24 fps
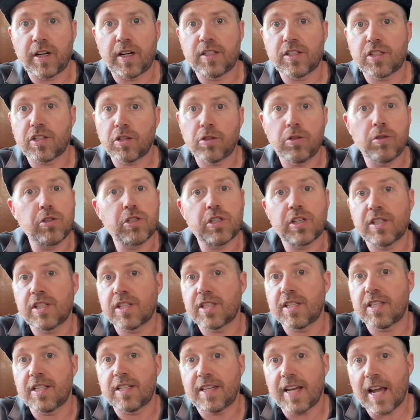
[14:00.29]
and solutions
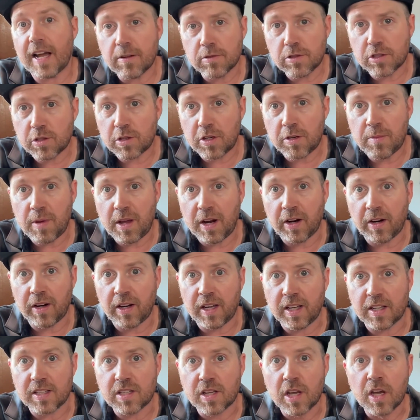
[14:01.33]
in the downstream
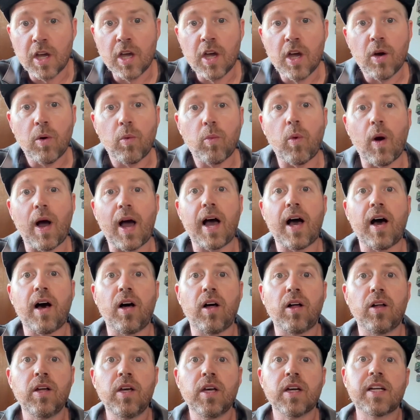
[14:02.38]
areas
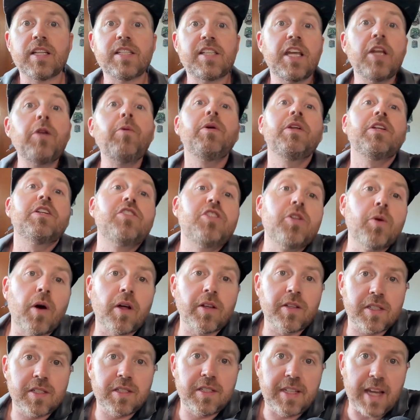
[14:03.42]
while continuing to do all
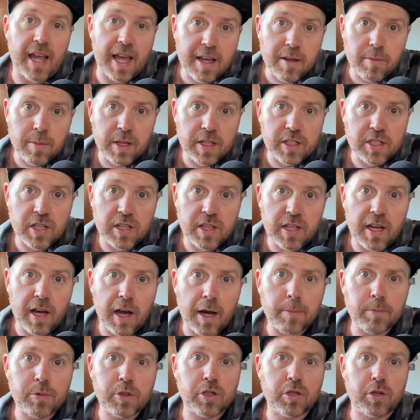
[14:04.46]
this damage in the
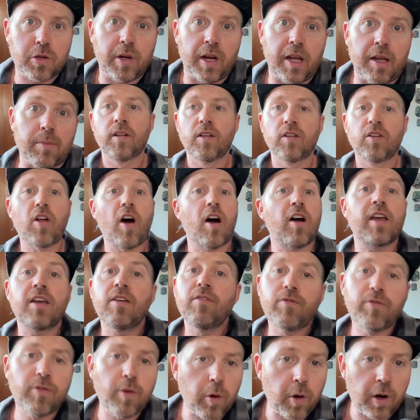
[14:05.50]
upstream,
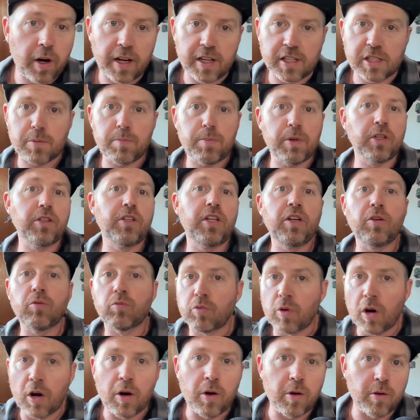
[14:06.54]
logging forests, building
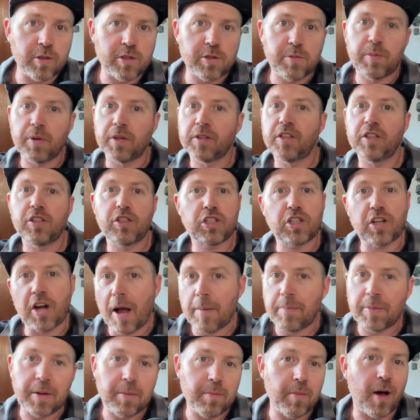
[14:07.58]
roads, building
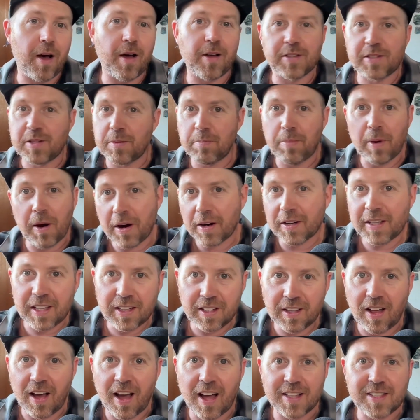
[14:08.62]
shopping malls and parking
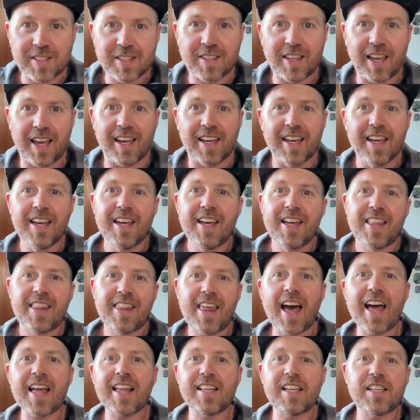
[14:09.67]
lots. Like
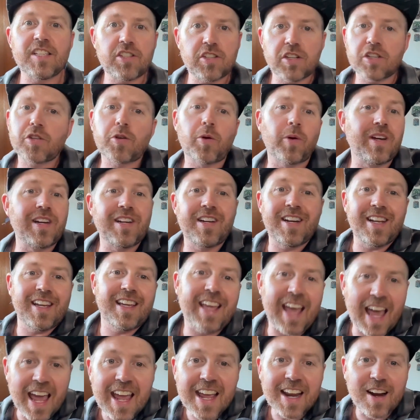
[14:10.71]
that is just going to
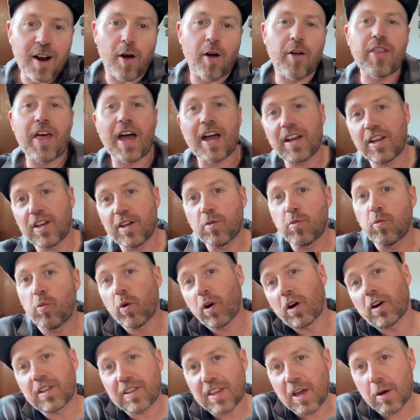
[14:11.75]
negate all that good
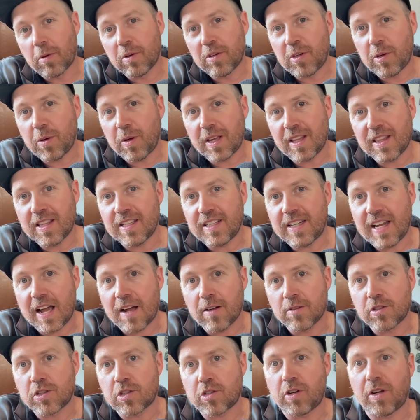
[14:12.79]
work that we're doing in the
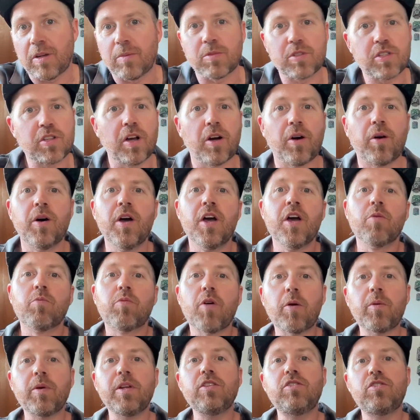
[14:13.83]
downstream. So,
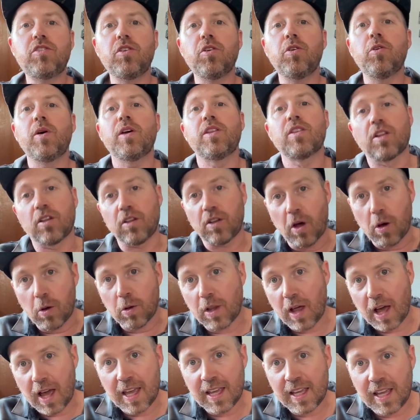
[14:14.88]
what we do in the low
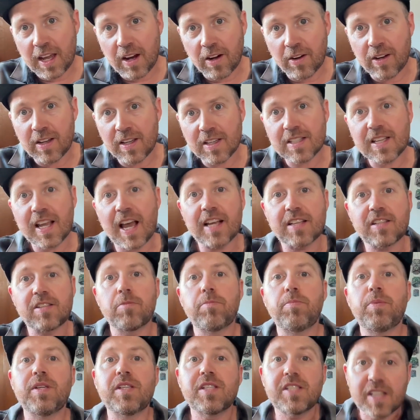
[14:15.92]
lying areas has to
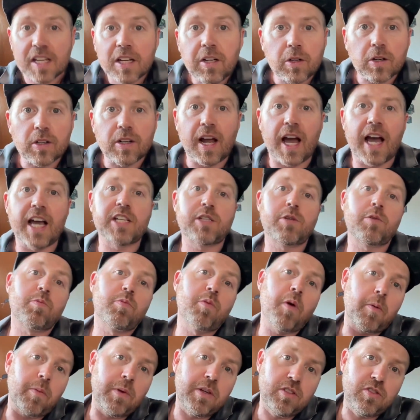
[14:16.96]
be synchronized with
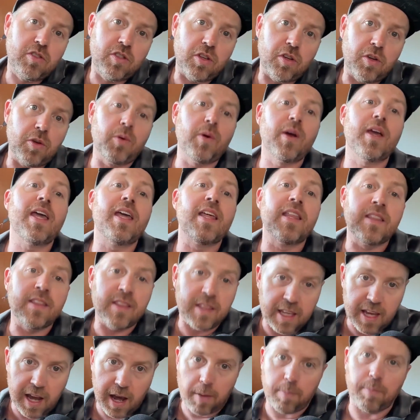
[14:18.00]
what we do in
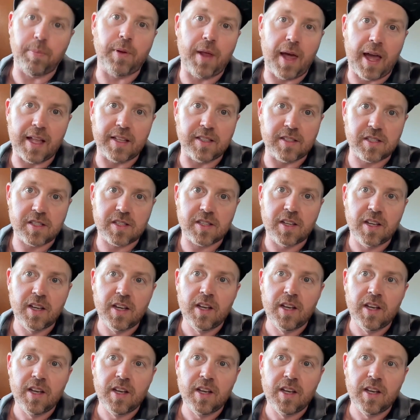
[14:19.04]
the uplands.